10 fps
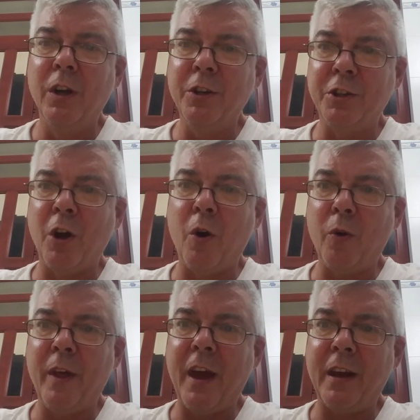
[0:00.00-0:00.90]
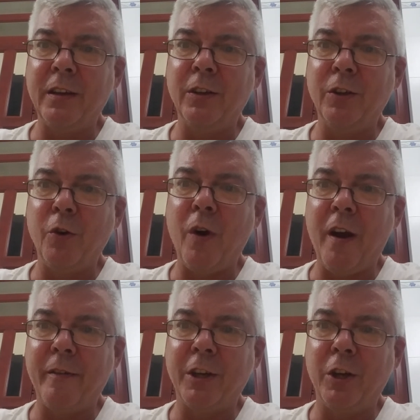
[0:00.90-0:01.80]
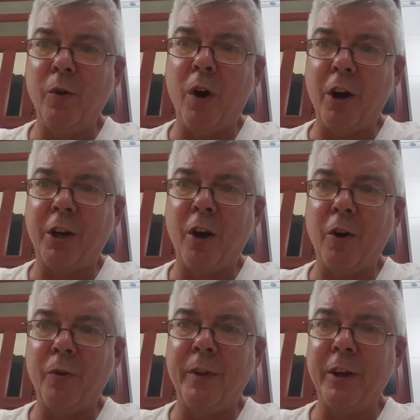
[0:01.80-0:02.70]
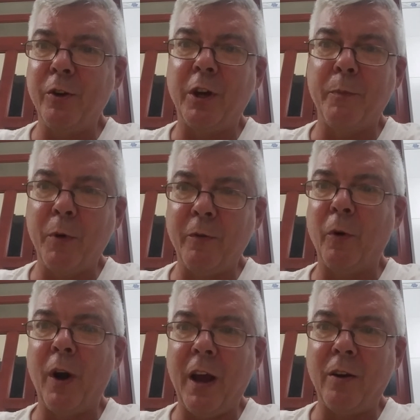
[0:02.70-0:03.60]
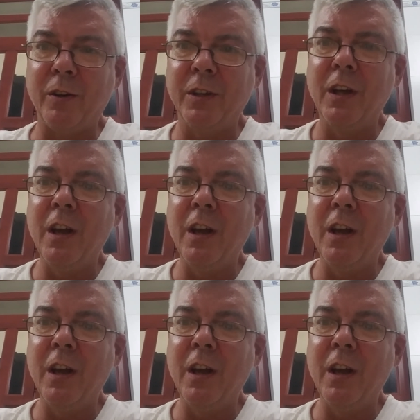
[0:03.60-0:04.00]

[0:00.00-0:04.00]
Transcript: show that you have a QR code that you can move around,